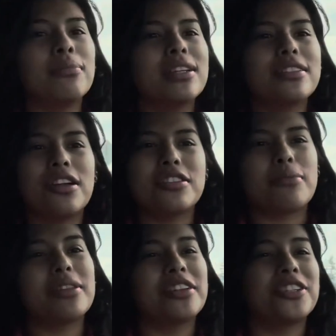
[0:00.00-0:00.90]
Please don't tell
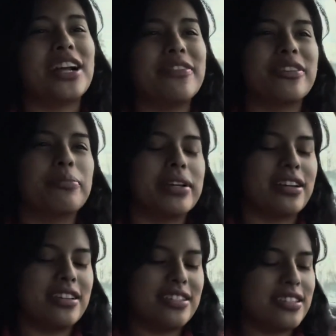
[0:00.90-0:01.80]
me there's traffic,
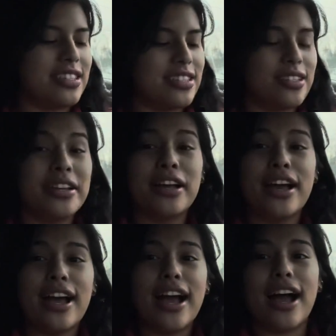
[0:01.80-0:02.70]
because this is,
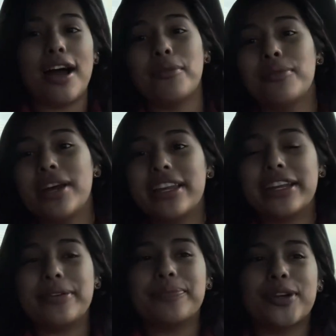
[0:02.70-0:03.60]
I'm already
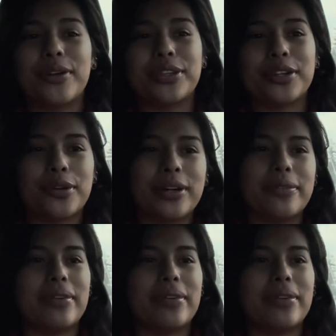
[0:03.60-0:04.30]
going through it.